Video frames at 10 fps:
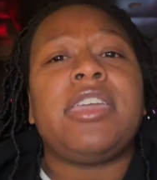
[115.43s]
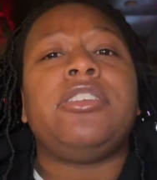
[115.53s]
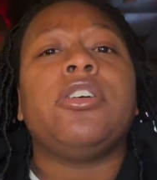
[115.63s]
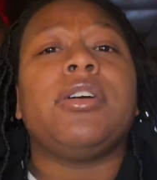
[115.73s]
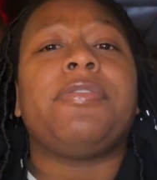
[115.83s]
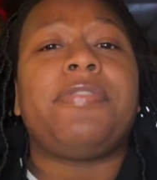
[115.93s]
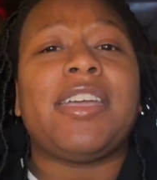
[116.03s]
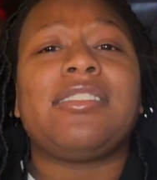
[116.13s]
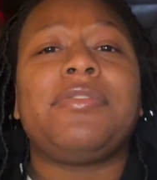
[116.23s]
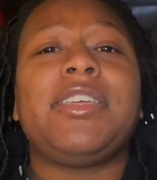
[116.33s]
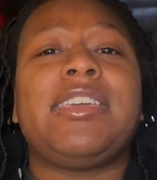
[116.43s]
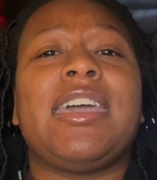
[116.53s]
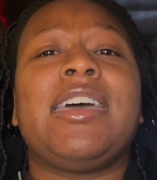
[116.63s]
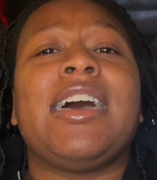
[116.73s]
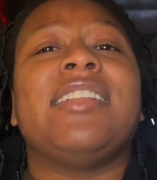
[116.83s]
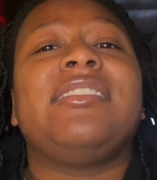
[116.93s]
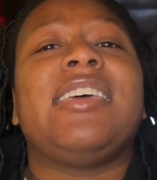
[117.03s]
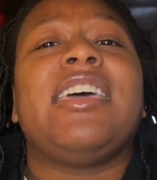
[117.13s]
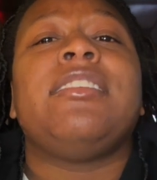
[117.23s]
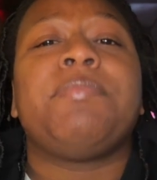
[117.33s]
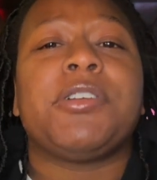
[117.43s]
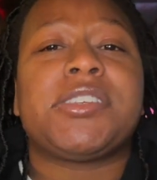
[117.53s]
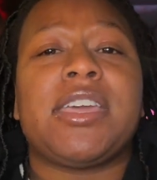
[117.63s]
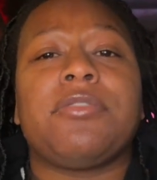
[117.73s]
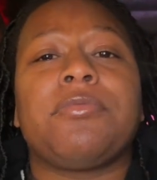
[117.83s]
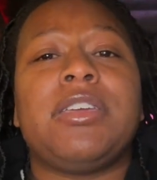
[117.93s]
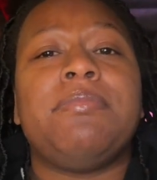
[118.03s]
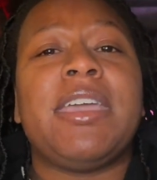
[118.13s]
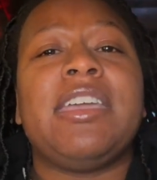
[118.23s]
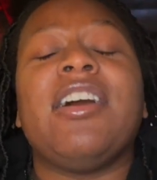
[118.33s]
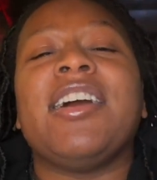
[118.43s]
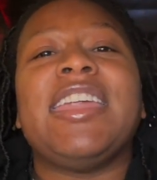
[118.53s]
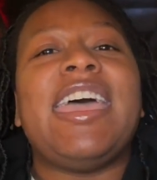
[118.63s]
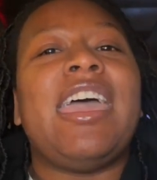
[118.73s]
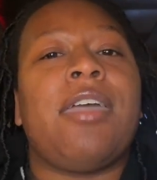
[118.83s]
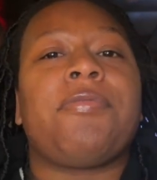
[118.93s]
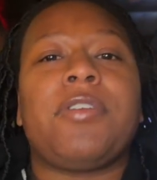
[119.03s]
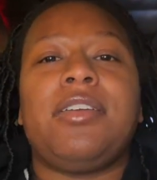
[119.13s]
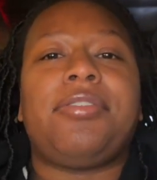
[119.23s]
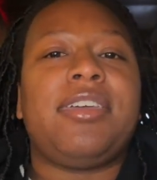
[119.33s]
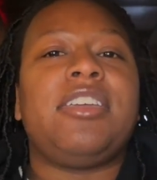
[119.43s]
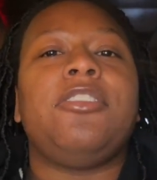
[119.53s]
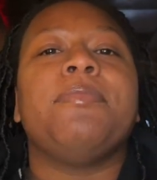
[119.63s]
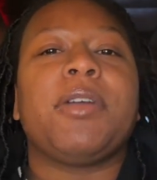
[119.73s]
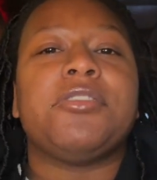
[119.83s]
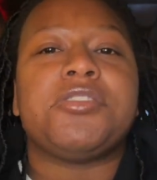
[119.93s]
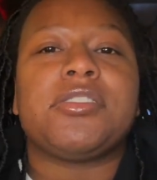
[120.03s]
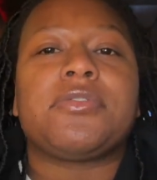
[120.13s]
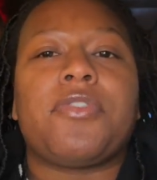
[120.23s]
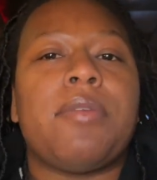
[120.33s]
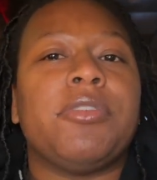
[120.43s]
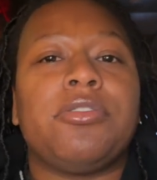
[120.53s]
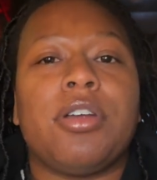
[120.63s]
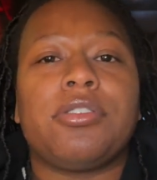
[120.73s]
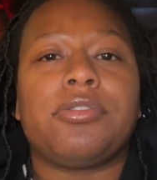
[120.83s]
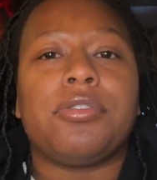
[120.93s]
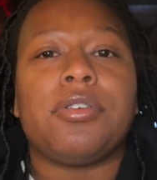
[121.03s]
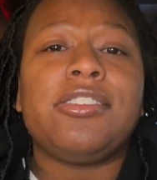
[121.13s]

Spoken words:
You'll effectively get a 10% rebate on everything you purchase from the drugstore. In